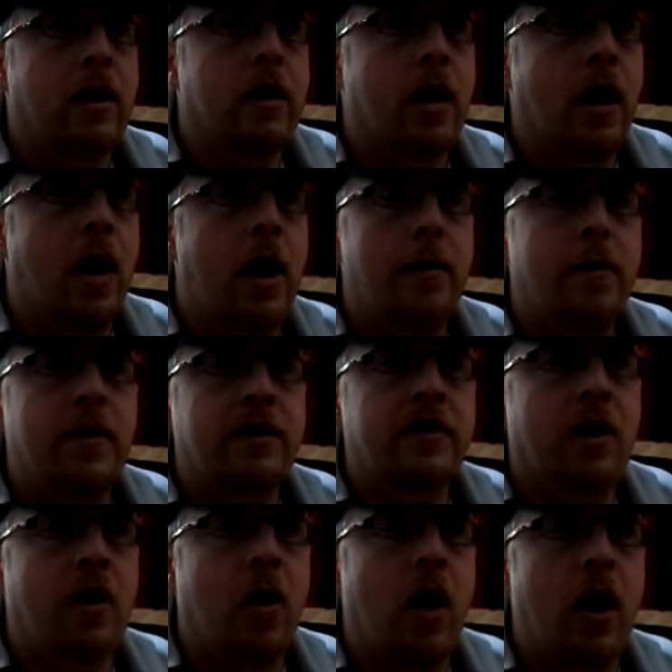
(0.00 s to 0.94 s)
up
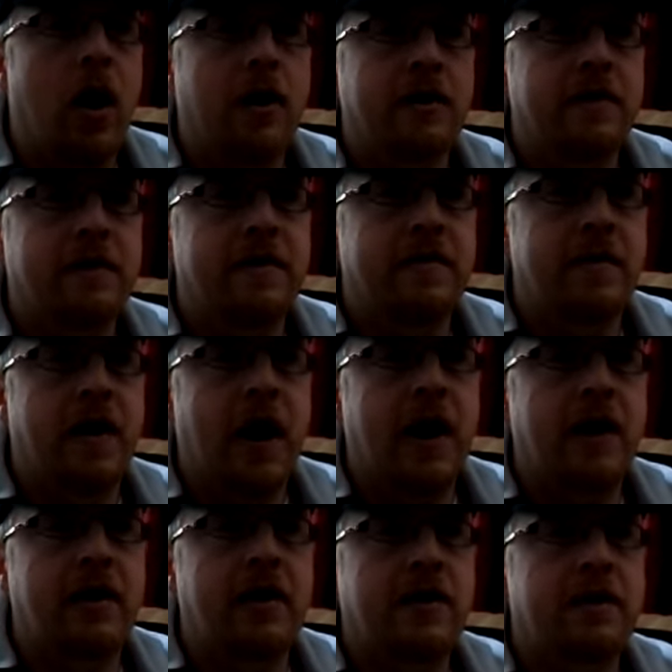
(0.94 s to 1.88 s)
until August of
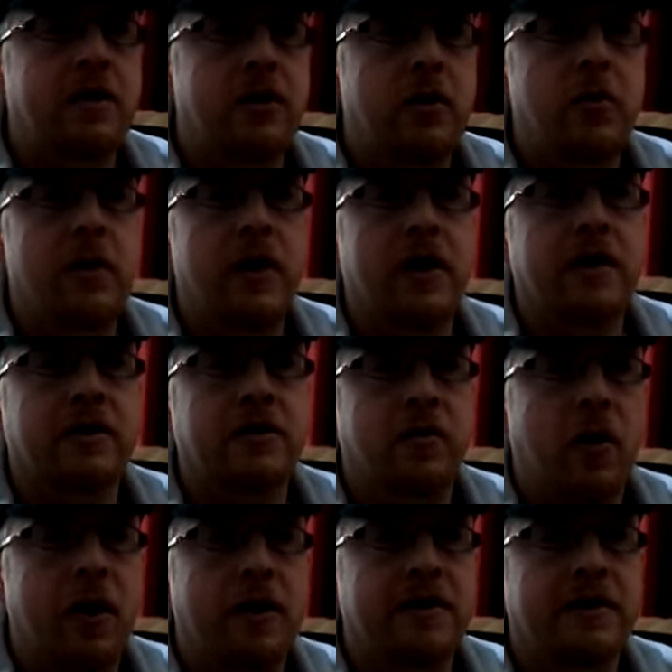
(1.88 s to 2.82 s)
92 because
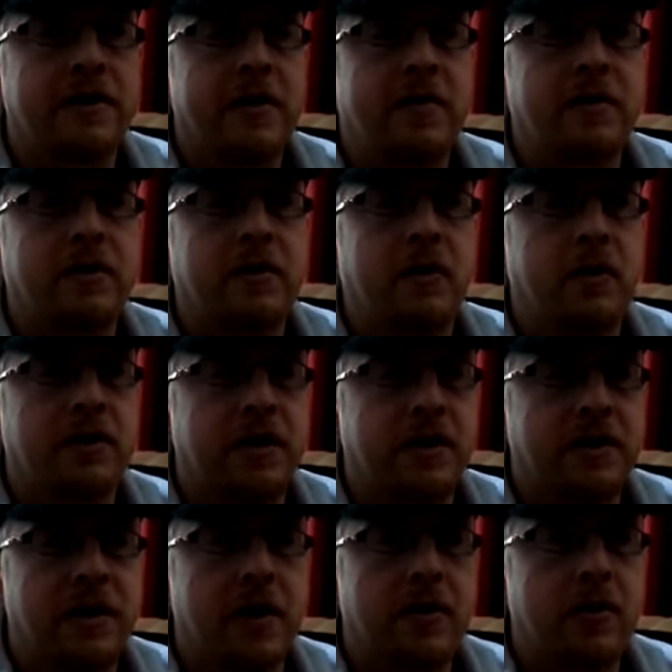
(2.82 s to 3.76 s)
Ron Simmons was a
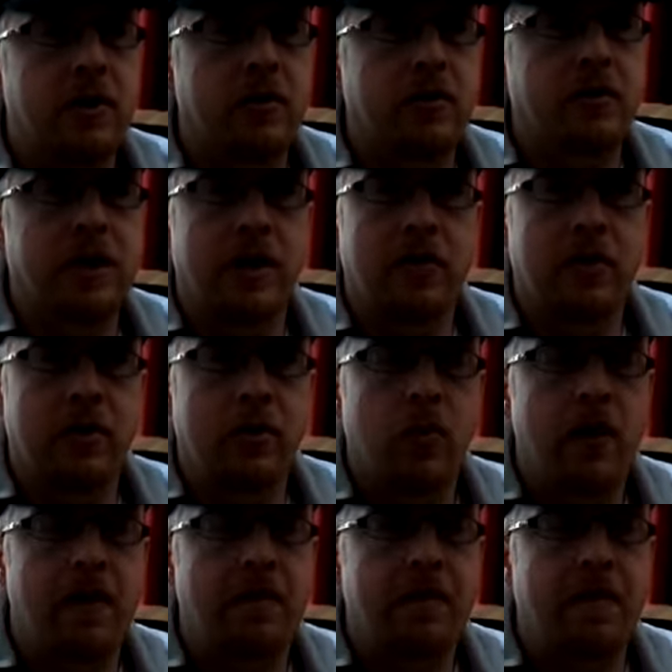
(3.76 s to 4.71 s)

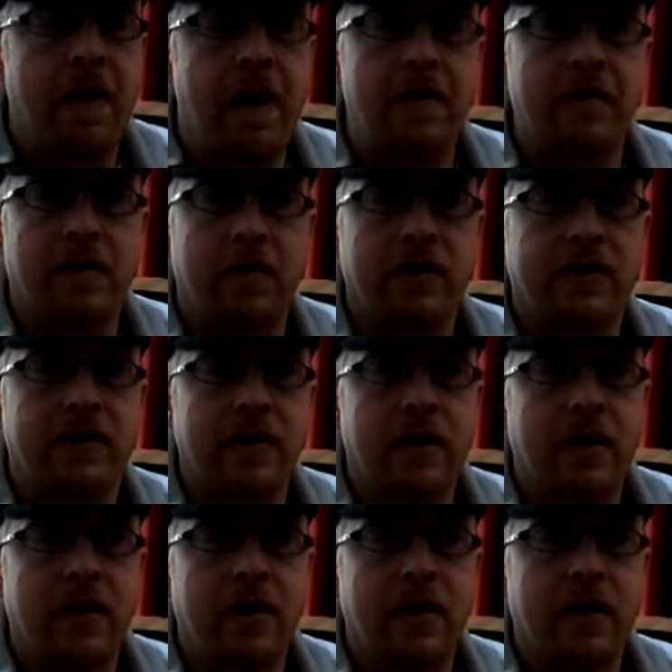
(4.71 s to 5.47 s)
WWE favorite.